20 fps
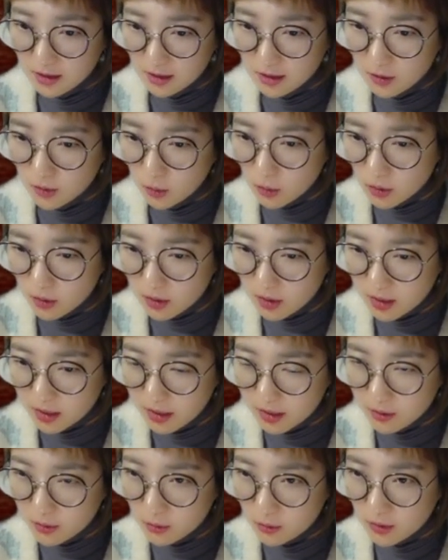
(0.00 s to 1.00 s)

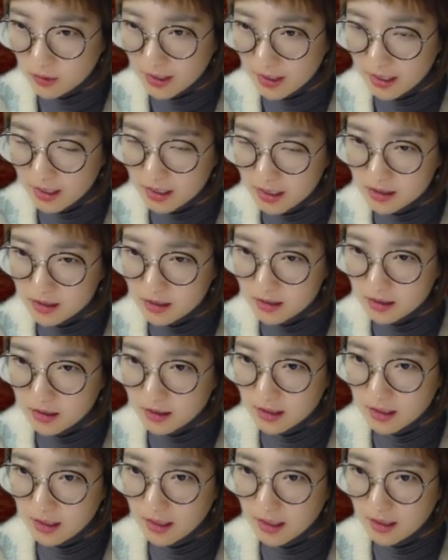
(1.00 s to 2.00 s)
locally white
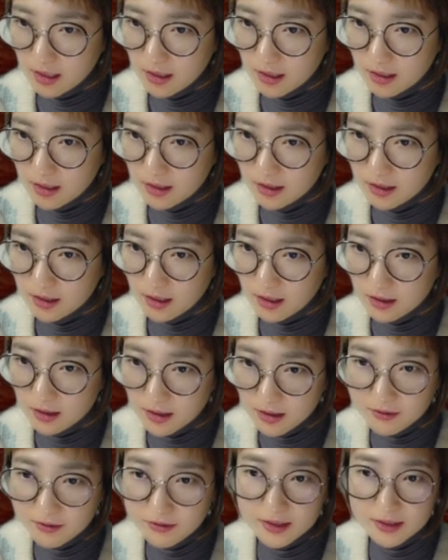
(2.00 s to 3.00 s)
can
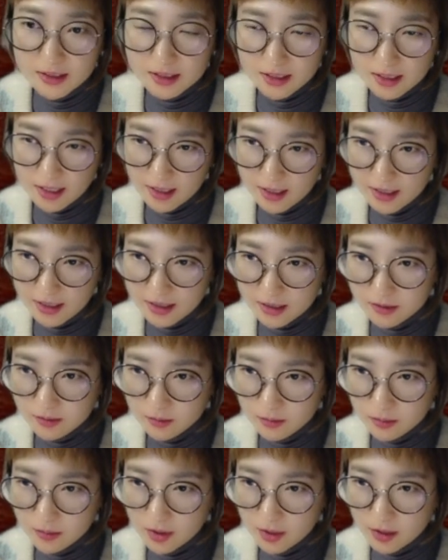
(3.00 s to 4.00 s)
live inside,
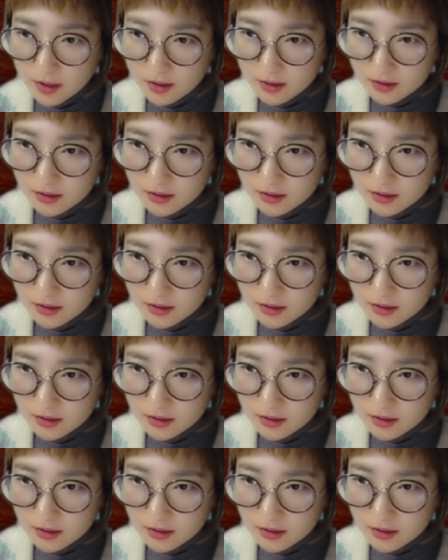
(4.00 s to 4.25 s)
but